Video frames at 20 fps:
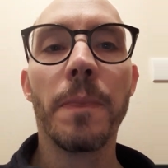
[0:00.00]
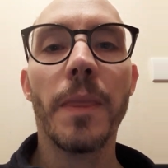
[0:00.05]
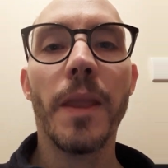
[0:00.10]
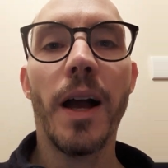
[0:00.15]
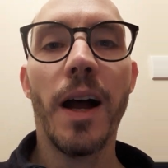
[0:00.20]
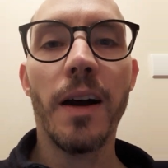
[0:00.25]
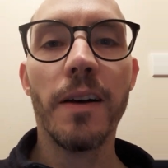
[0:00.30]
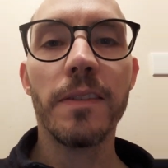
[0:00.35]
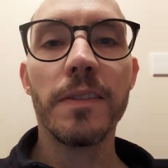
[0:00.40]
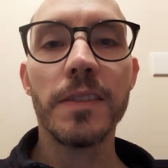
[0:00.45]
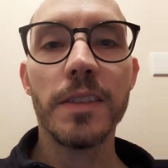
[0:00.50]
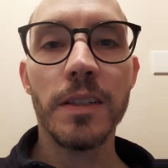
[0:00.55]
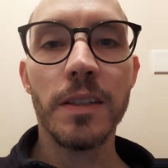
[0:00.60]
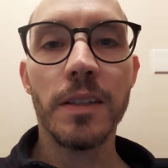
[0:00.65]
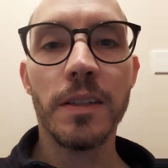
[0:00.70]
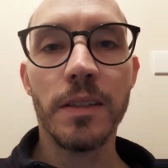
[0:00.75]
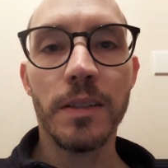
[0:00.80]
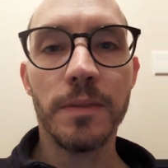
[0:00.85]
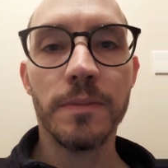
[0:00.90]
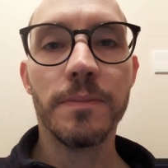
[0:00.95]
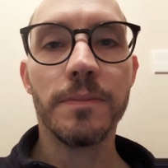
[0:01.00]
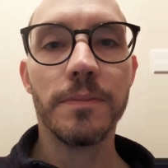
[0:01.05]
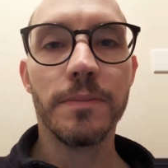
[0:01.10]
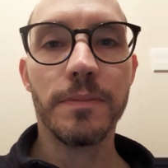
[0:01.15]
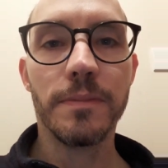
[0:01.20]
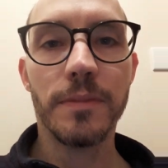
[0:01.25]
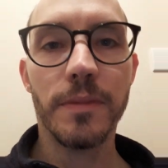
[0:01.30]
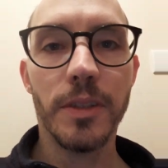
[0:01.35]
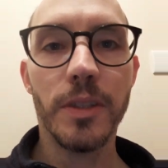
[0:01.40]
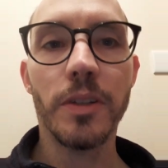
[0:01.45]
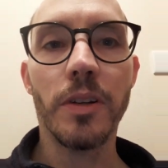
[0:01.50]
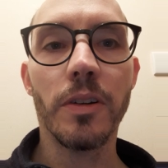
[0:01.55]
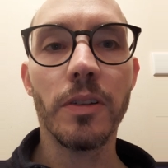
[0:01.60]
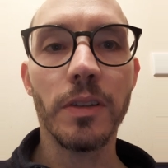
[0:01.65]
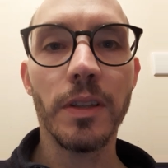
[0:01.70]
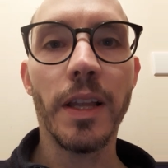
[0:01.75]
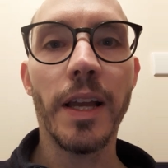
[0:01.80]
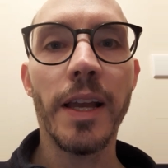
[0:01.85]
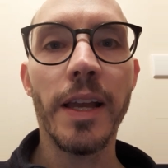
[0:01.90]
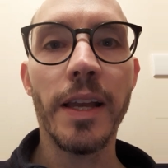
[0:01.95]
after,
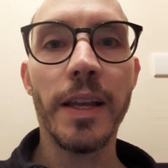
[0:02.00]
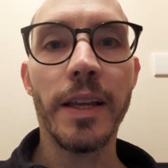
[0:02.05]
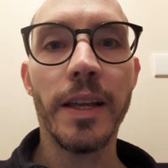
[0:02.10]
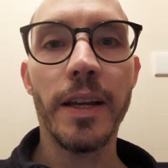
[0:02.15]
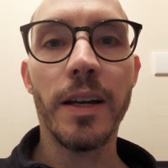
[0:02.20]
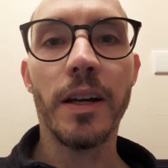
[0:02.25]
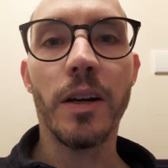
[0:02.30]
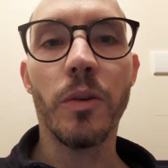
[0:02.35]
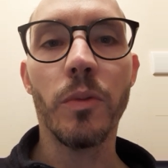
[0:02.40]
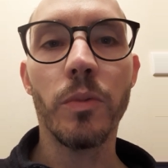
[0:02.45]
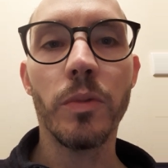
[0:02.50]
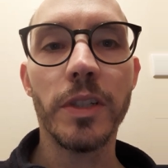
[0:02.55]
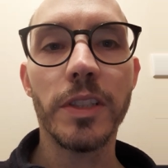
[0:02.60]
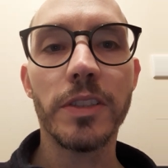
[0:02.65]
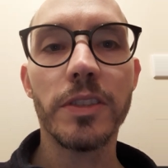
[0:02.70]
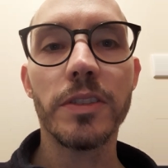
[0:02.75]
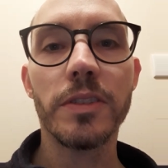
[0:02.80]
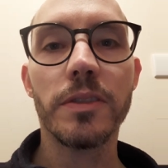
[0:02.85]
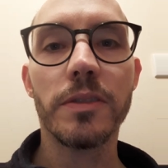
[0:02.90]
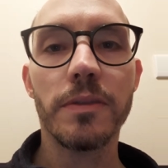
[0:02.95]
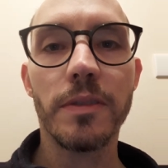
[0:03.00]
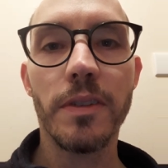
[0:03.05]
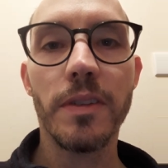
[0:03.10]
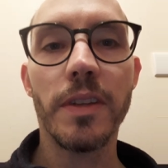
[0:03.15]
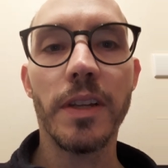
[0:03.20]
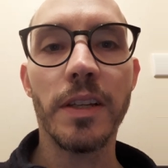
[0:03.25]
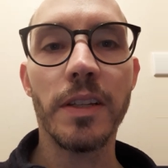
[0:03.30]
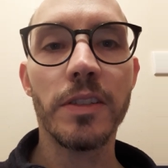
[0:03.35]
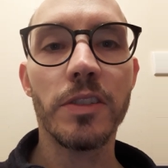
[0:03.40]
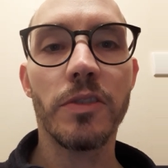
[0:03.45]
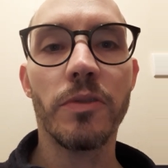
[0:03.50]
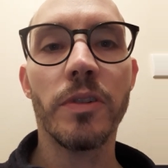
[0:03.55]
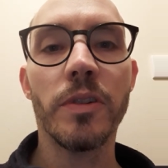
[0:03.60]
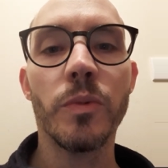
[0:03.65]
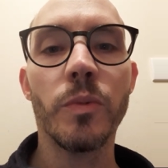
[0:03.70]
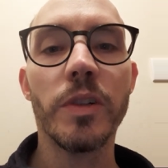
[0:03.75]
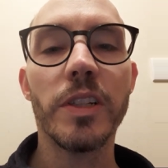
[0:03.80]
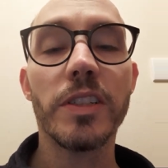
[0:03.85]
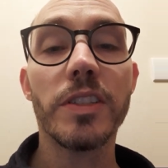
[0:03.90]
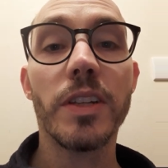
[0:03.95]
laying out which things are in
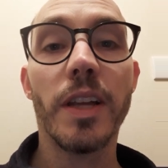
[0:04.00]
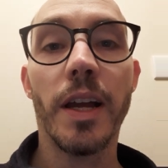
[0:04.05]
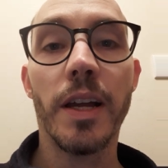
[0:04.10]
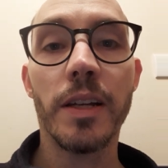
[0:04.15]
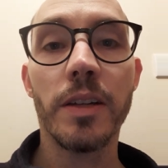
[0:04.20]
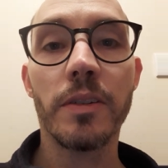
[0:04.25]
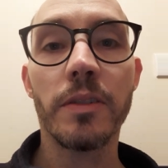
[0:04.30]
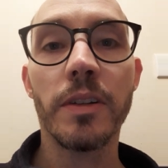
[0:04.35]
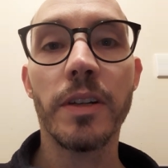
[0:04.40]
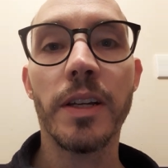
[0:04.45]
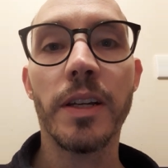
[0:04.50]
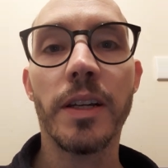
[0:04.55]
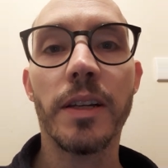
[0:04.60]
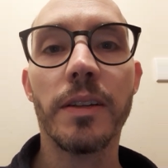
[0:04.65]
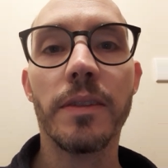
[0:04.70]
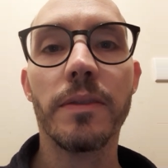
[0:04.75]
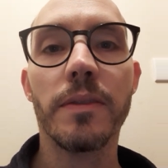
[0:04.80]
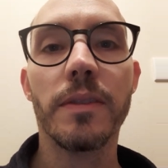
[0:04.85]
which category,